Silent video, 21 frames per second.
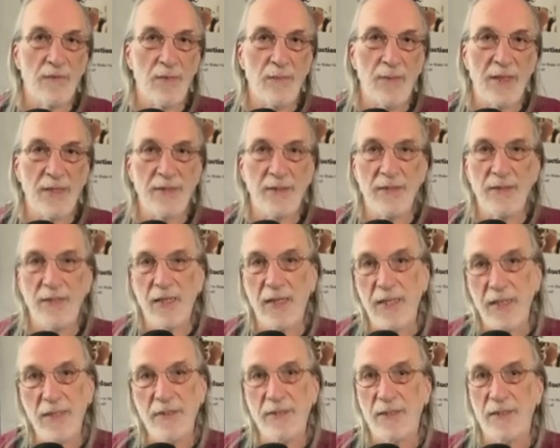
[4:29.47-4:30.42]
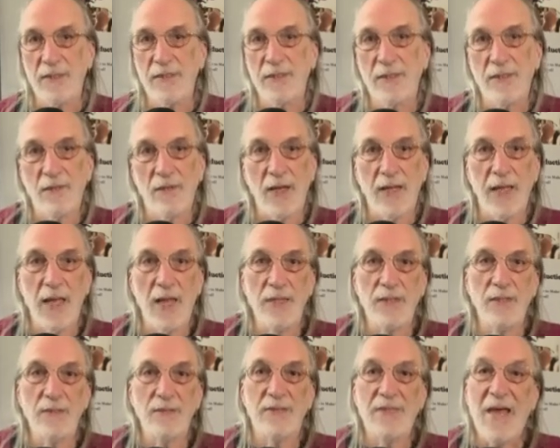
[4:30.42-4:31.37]
a mess in the kitchen, so I can't
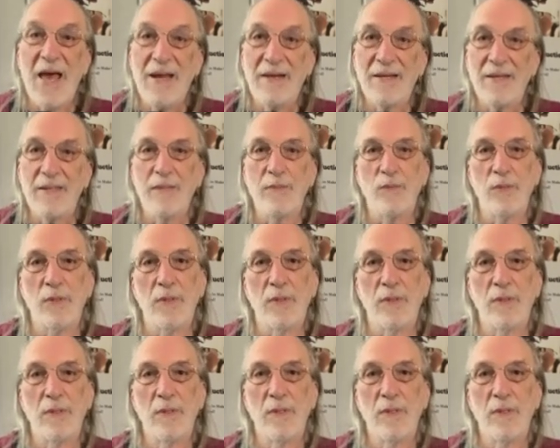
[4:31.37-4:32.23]
use that anymore.